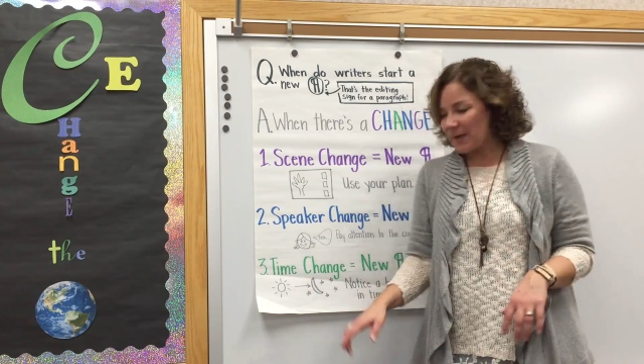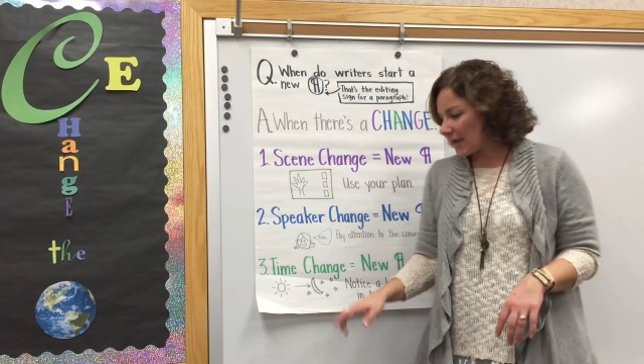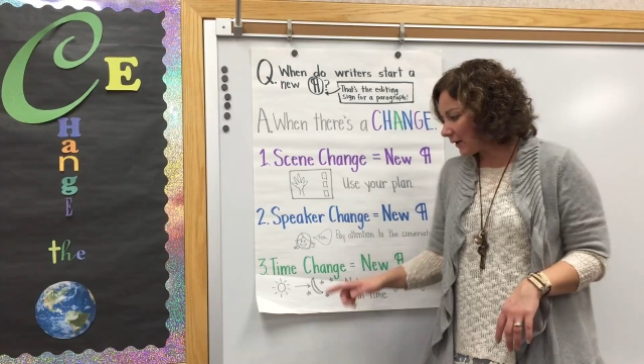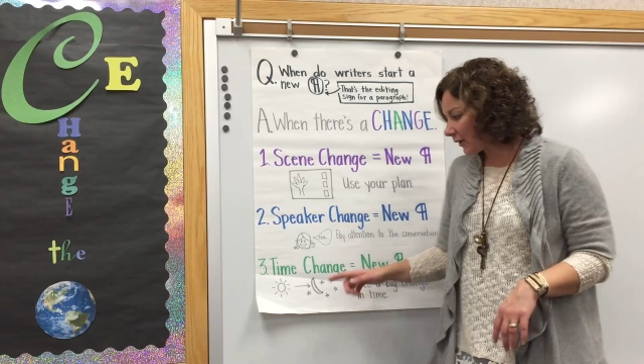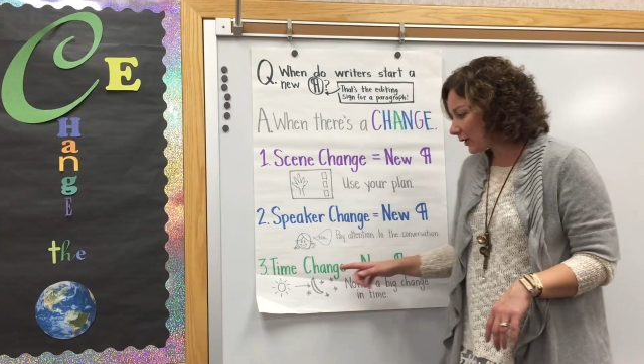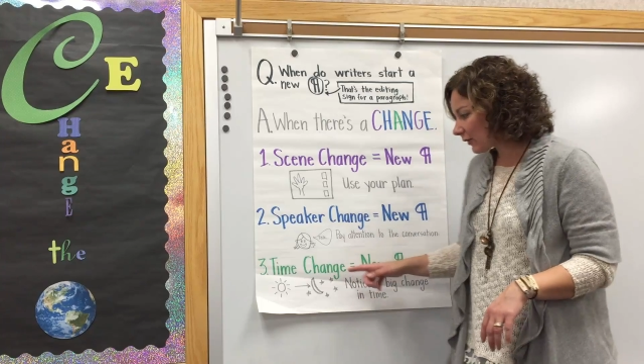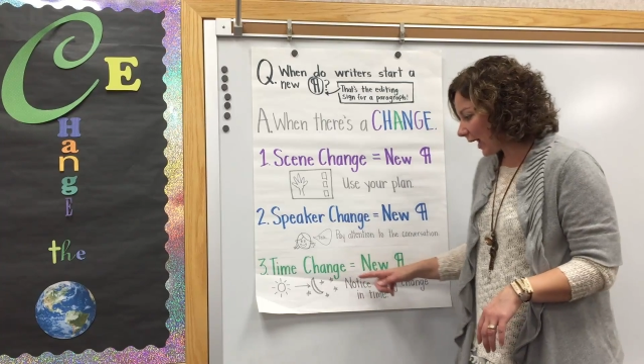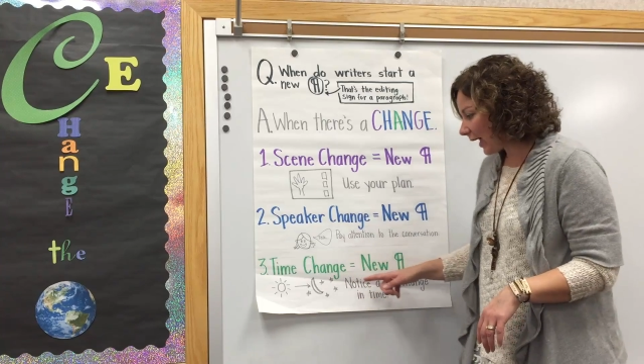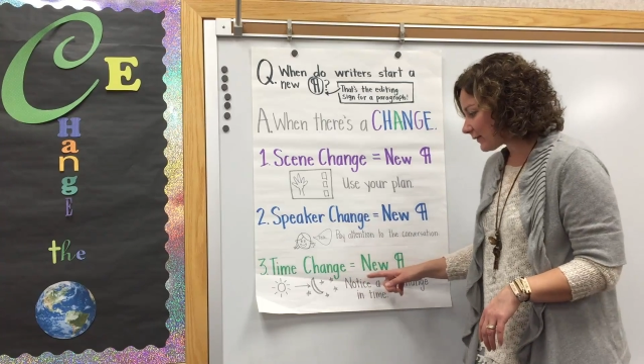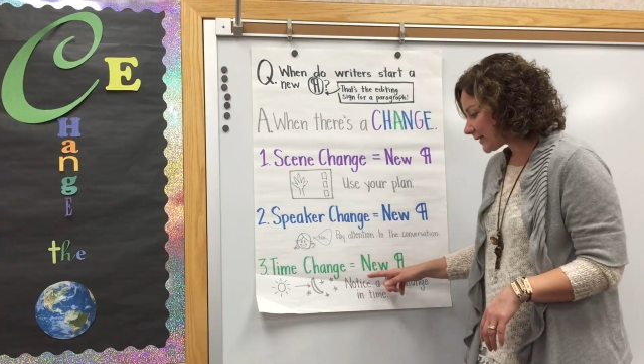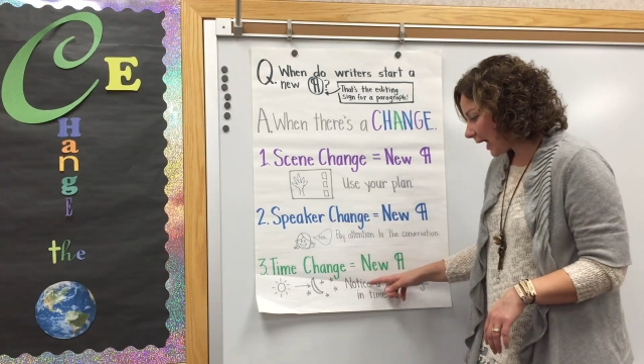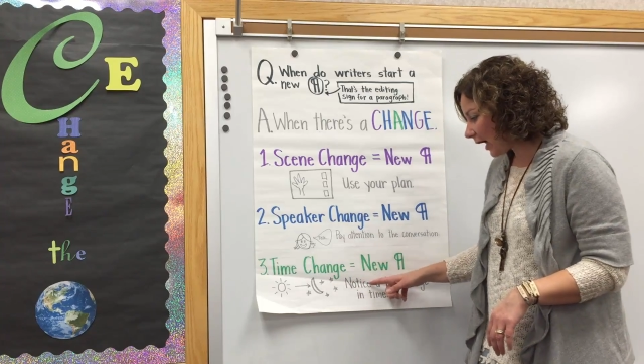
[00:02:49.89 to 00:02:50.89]

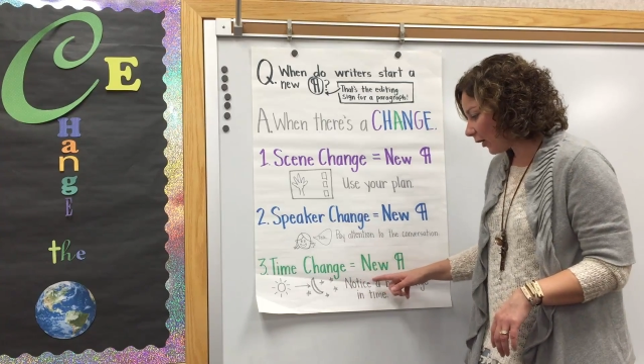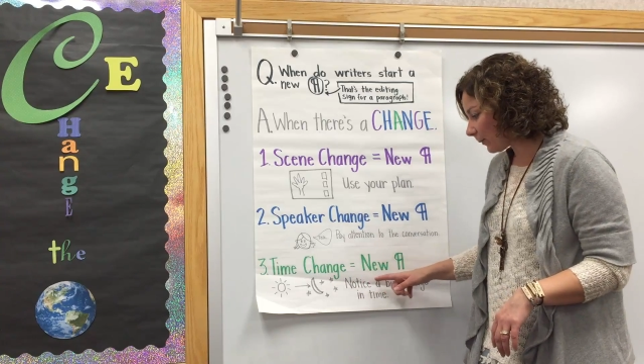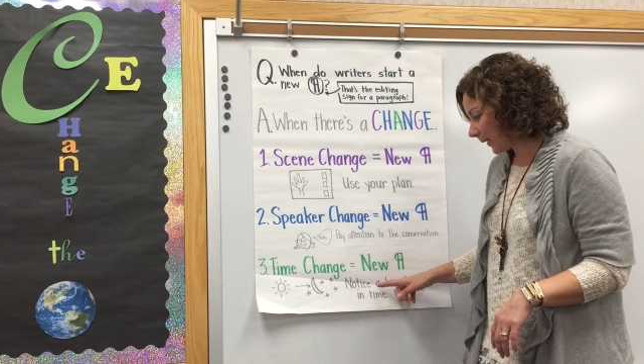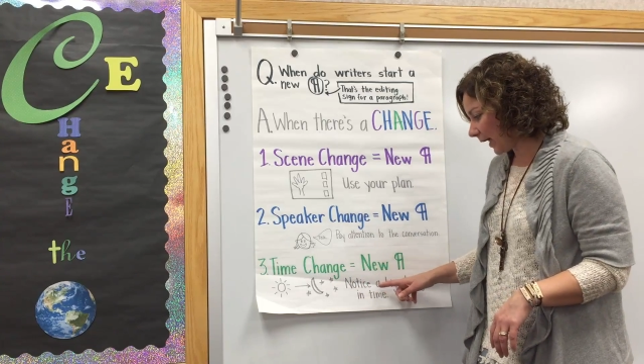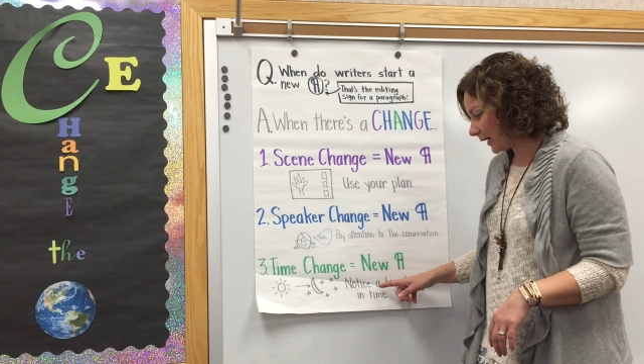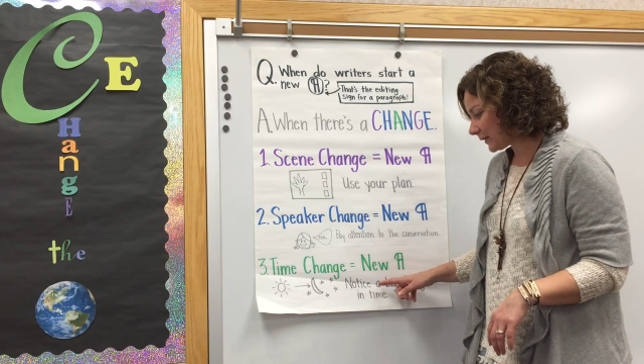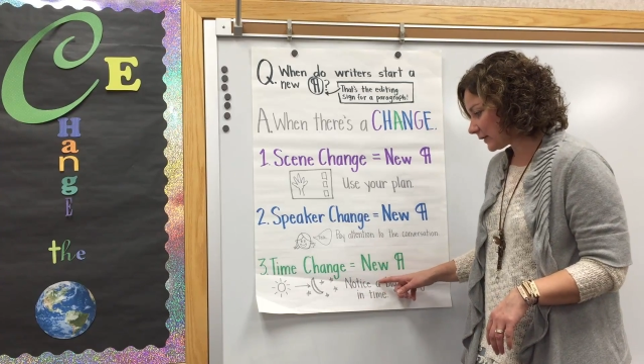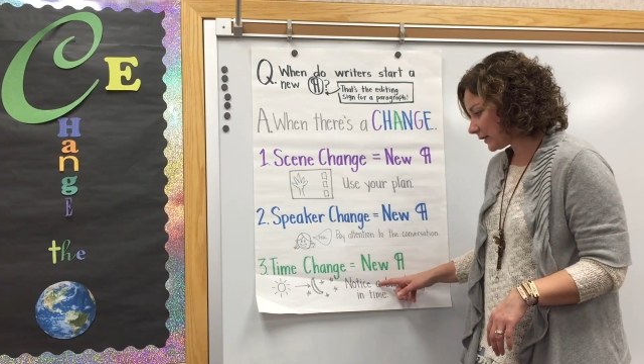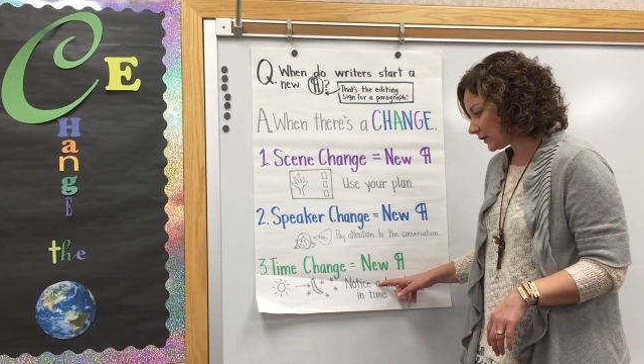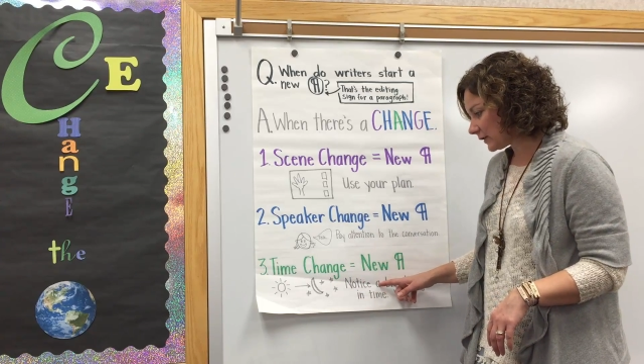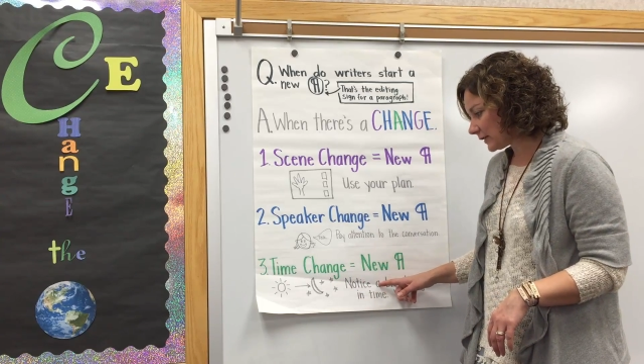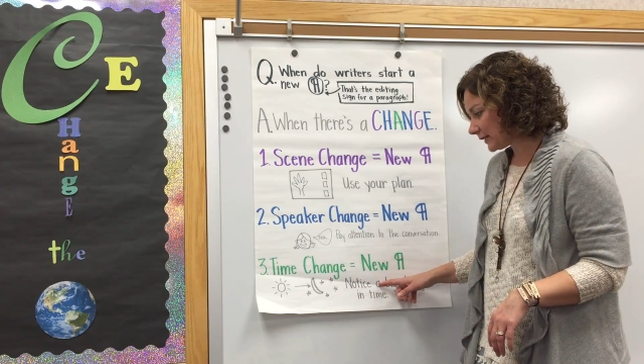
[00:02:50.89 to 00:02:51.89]
Paragraphs help us